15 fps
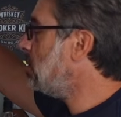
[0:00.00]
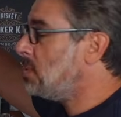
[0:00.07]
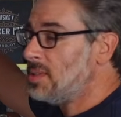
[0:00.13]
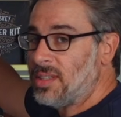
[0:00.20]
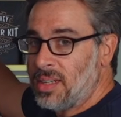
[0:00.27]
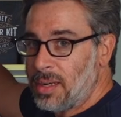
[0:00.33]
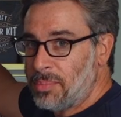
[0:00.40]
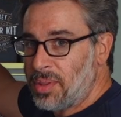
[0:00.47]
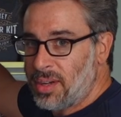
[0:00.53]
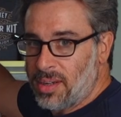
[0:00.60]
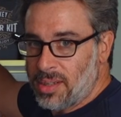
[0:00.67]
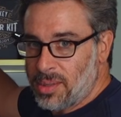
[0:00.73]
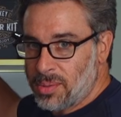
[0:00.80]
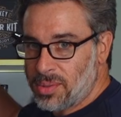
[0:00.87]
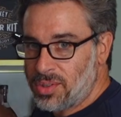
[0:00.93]
wasn't up there
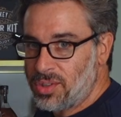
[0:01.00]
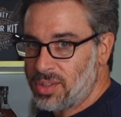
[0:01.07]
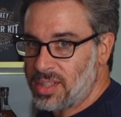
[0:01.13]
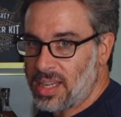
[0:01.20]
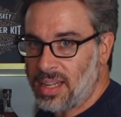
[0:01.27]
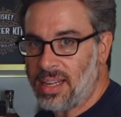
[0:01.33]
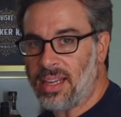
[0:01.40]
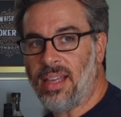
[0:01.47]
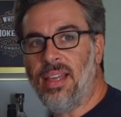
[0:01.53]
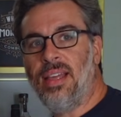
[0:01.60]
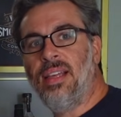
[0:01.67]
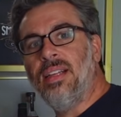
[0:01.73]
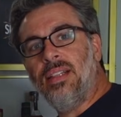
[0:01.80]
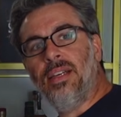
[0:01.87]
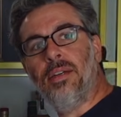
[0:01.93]
and it was just getting
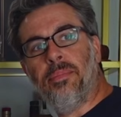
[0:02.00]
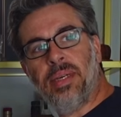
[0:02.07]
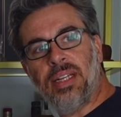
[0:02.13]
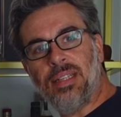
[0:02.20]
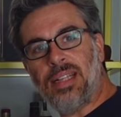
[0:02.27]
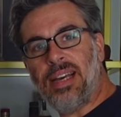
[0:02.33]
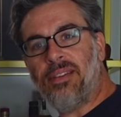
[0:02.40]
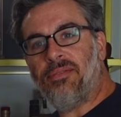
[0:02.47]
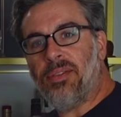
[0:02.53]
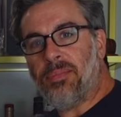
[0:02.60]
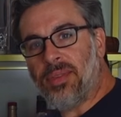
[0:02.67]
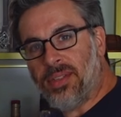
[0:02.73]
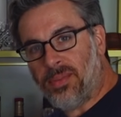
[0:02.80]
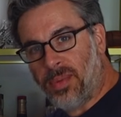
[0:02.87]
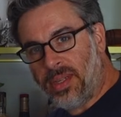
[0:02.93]
a little bit of light from
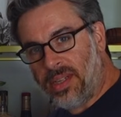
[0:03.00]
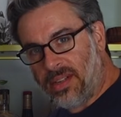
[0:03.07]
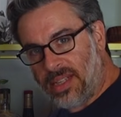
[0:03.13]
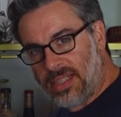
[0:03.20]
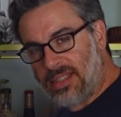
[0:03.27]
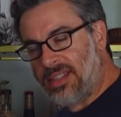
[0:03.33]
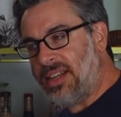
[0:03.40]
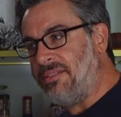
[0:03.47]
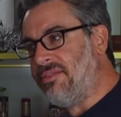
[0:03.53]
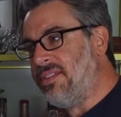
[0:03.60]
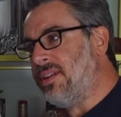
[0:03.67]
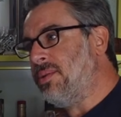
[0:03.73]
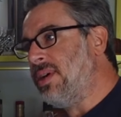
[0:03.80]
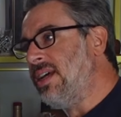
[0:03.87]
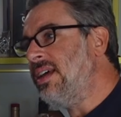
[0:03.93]
this window that's 10 feet
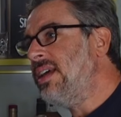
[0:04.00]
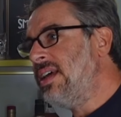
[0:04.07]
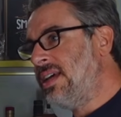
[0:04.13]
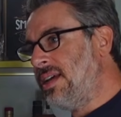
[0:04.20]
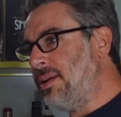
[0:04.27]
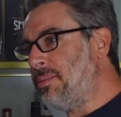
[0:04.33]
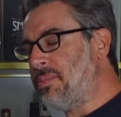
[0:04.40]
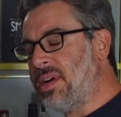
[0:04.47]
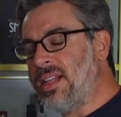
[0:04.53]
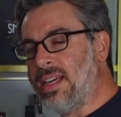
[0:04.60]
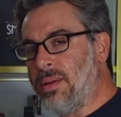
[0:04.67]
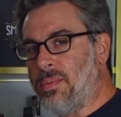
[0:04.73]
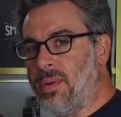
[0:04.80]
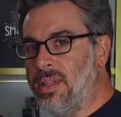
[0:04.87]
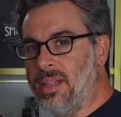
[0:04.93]
away, it would probably
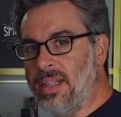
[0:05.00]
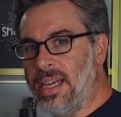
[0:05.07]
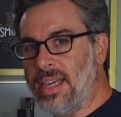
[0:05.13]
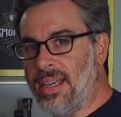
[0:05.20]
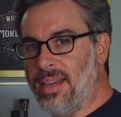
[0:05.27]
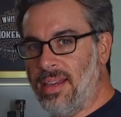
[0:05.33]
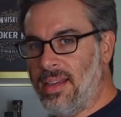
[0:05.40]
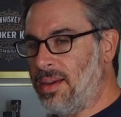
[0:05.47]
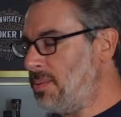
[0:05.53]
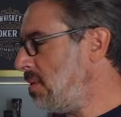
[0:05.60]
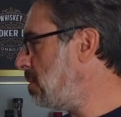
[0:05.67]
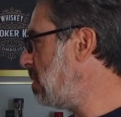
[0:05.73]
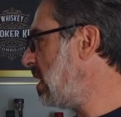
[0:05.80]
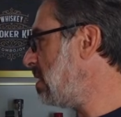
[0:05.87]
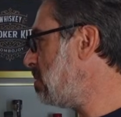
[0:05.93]
get really lanky. It
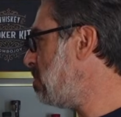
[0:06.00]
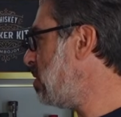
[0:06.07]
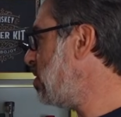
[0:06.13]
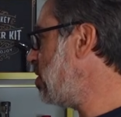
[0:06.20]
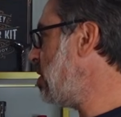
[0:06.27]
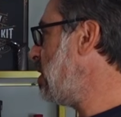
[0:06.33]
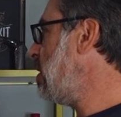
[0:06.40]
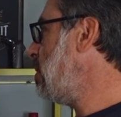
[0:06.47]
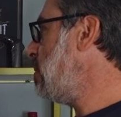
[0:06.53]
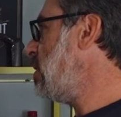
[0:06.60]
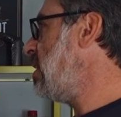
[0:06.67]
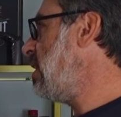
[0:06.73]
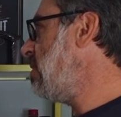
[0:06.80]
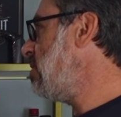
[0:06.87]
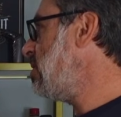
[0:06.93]
wouldn't be as bushy. It
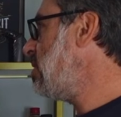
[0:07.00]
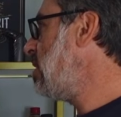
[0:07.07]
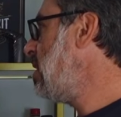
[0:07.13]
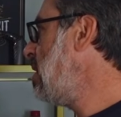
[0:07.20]
wouldn't have as